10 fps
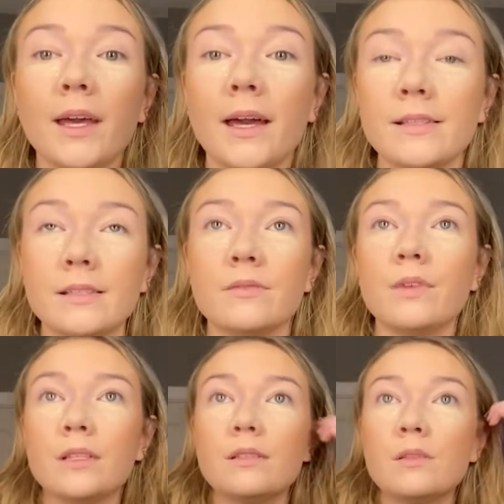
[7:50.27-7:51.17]
guys, the
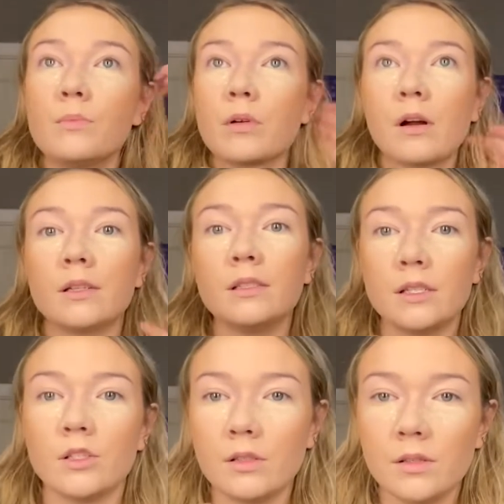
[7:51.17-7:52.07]
face is bronzed. I
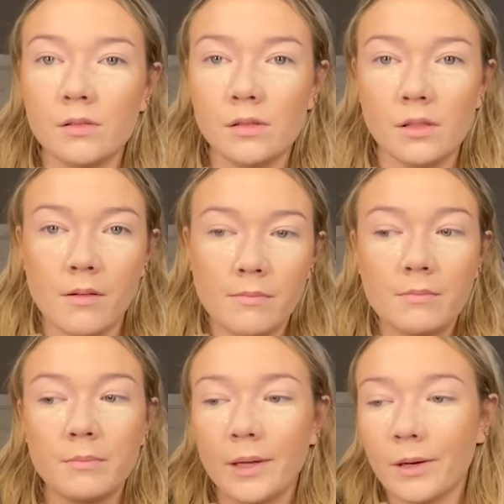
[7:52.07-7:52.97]
just used
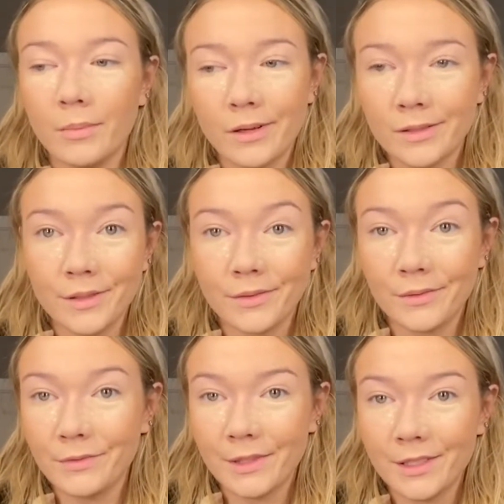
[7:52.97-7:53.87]
some butter bronzer
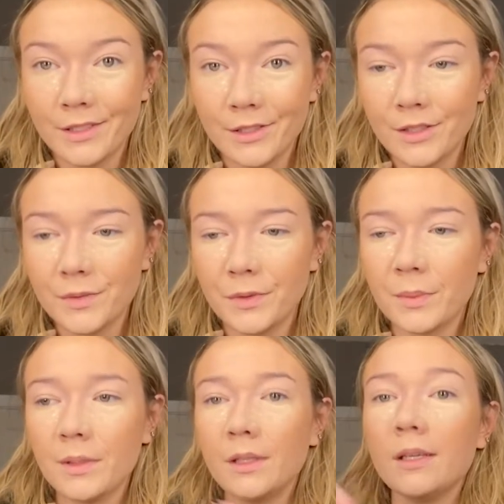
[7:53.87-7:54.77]
from Physicians
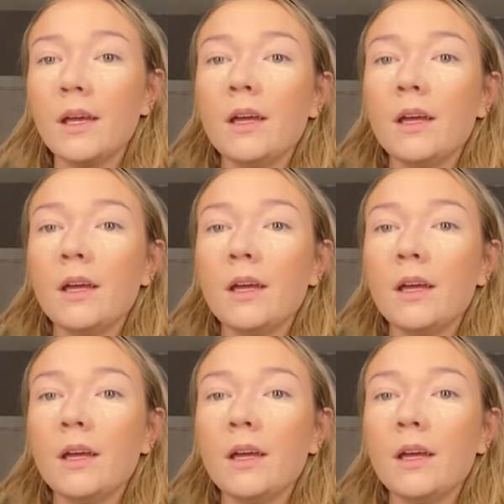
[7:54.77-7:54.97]
Formula.